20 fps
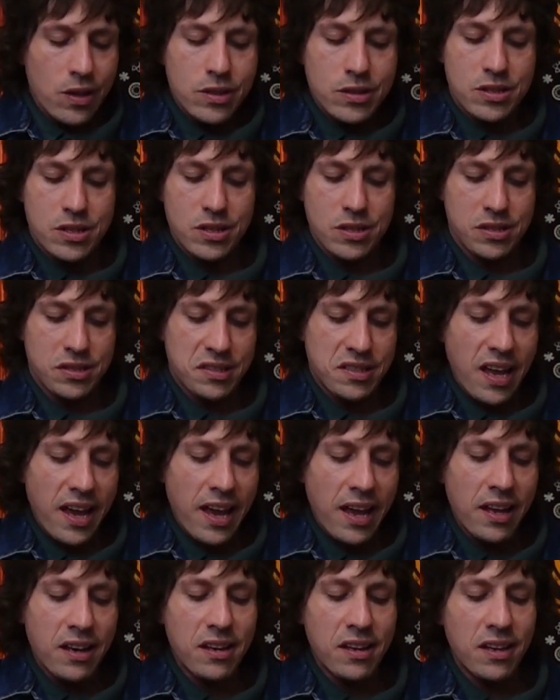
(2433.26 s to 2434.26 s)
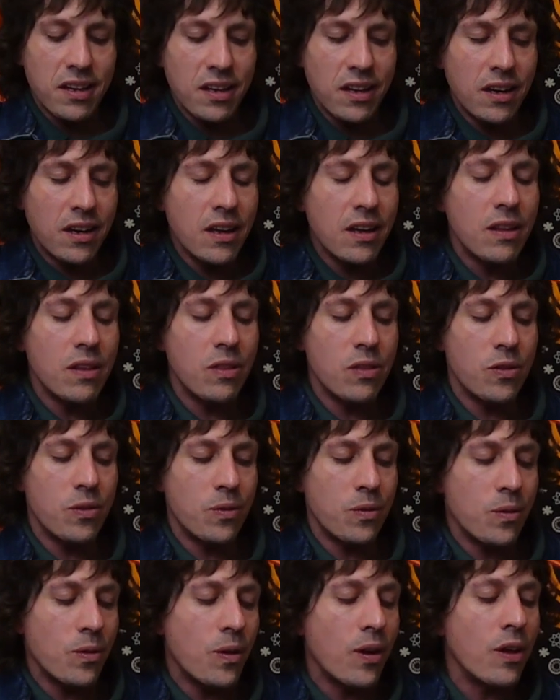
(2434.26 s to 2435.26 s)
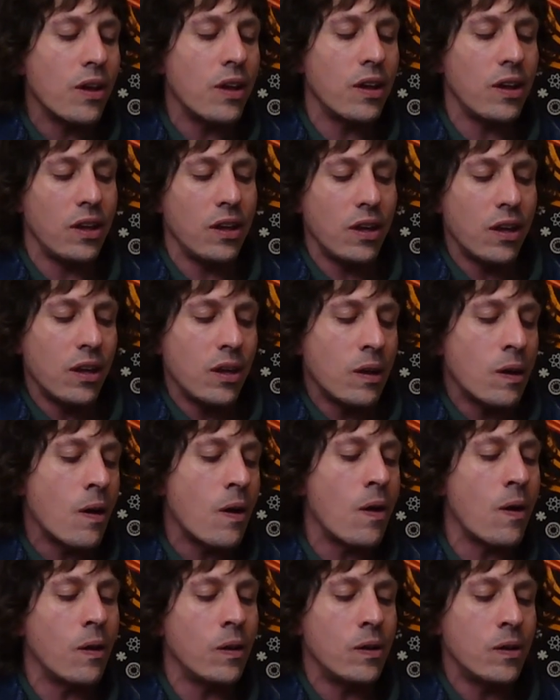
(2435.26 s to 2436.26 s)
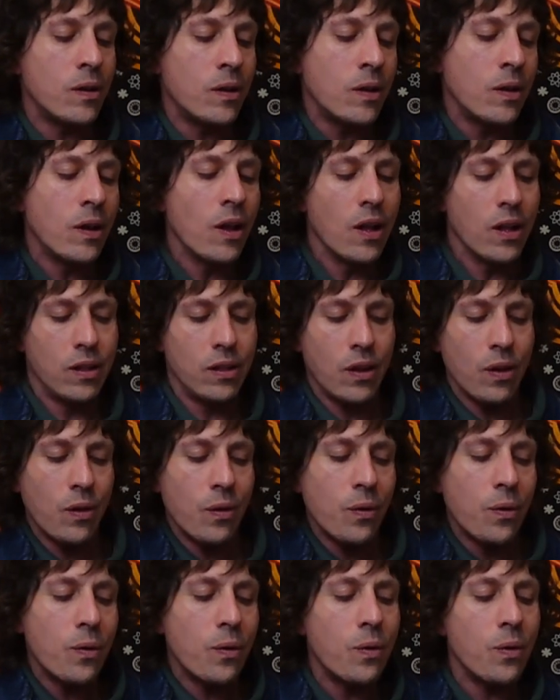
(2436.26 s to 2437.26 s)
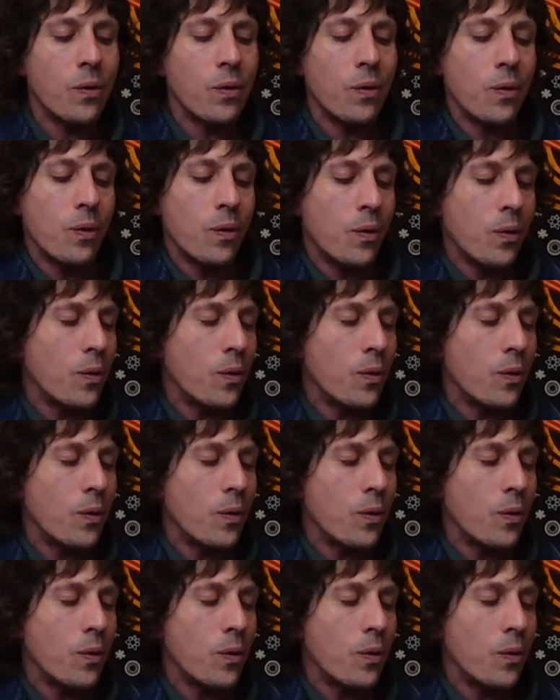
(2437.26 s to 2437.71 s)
just standing in the rain all alone.